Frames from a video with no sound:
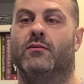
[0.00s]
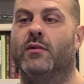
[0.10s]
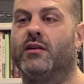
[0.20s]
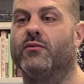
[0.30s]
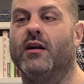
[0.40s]

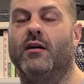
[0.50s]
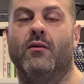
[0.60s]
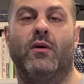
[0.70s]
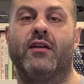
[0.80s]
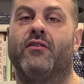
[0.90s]
whether uh,
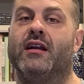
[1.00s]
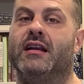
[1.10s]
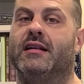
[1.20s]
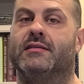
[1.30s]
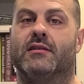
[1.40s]
whatever I
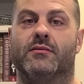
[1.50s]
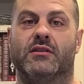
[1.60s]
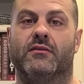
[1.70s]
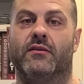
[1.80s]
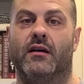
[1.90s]
need in terms
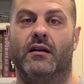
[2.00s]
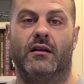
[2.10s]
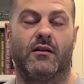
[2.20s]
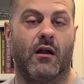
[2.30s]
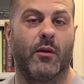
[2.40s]
of
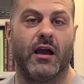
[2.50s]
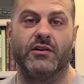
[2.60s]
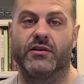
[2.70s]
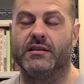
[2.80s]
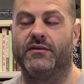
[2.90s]
uh,
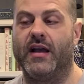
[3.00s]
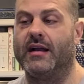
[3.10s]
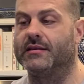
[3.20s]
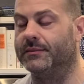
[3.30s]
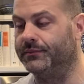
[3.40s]
carbohydrates,
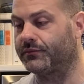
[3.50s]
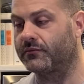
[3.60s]
fats.